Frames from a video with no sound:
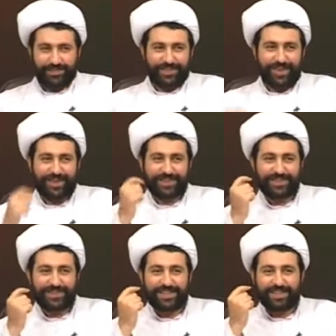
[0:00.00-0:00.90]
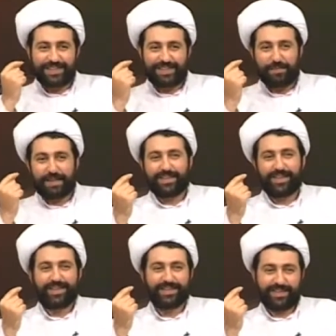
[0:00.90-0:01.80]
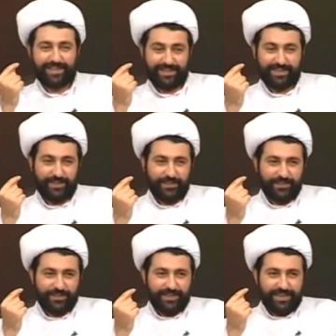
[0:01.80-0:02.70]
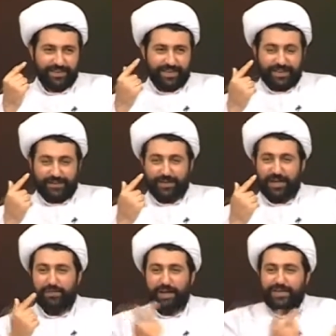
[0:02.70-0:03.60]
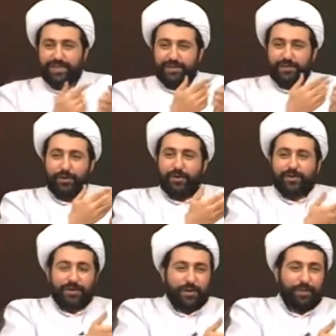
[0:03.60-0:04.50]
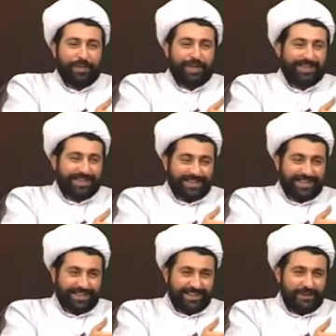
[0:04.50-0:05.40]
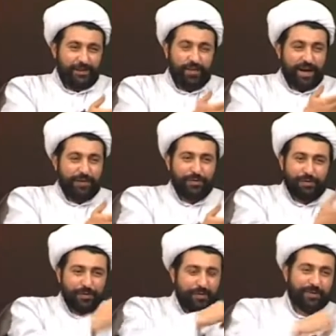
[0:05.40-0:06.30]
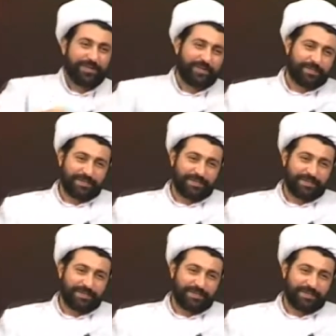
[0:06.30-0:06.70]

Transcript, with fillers: so this is the mentality. So if he's so stupid, so why you promote him?